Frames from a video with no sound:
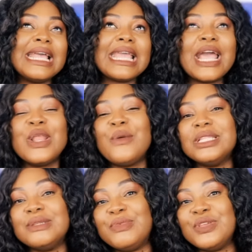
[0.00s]
I cannot
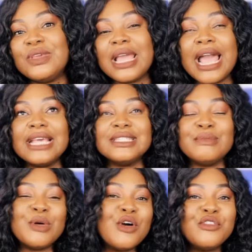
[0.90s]
wait to bring you guys
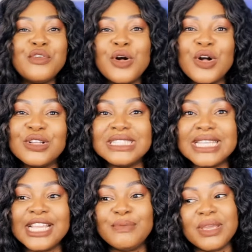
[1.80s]
more fall content,